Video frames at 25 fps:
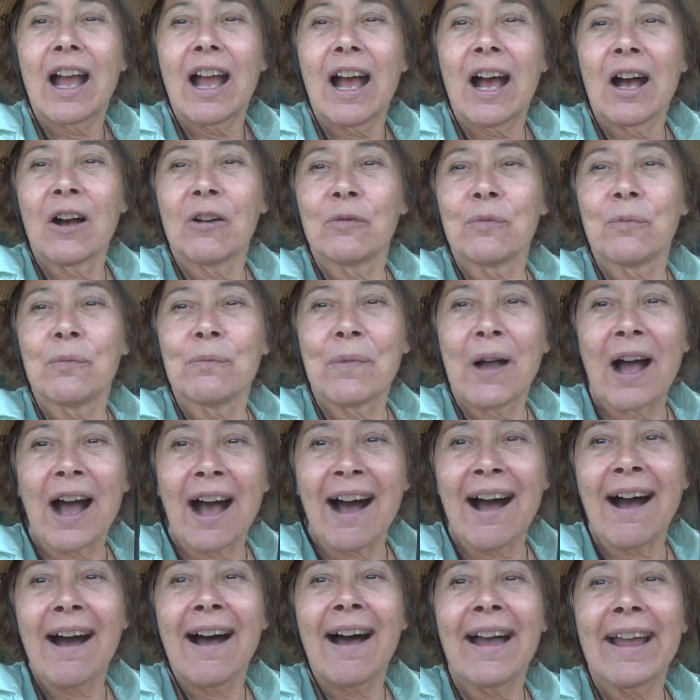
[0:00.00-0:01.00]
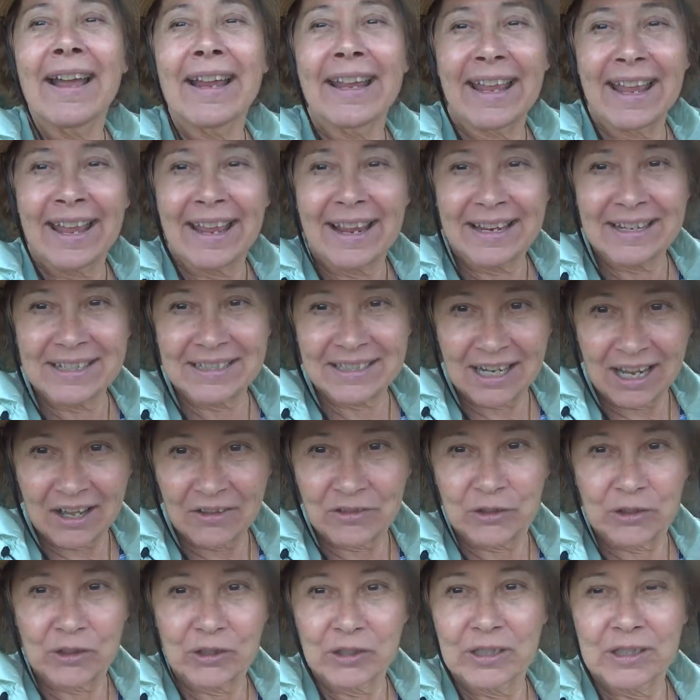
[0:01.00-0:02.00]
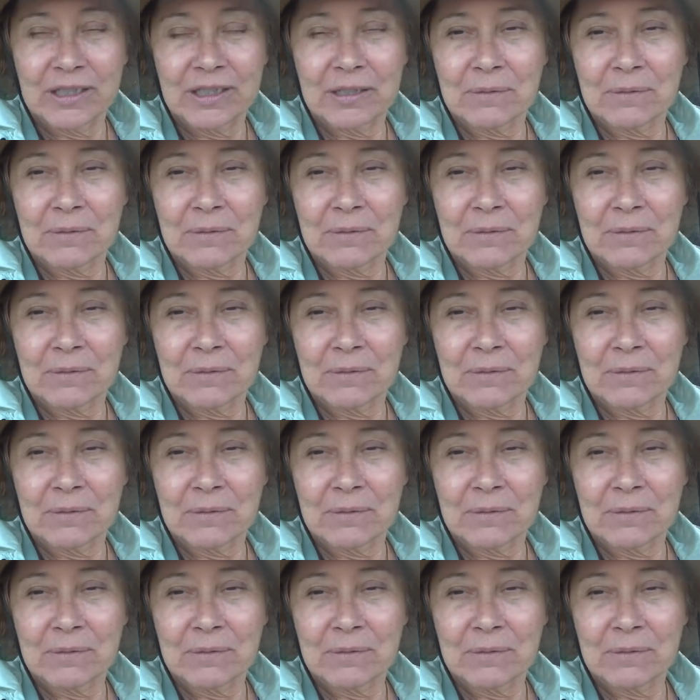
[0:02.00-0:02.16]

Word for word: of I and other,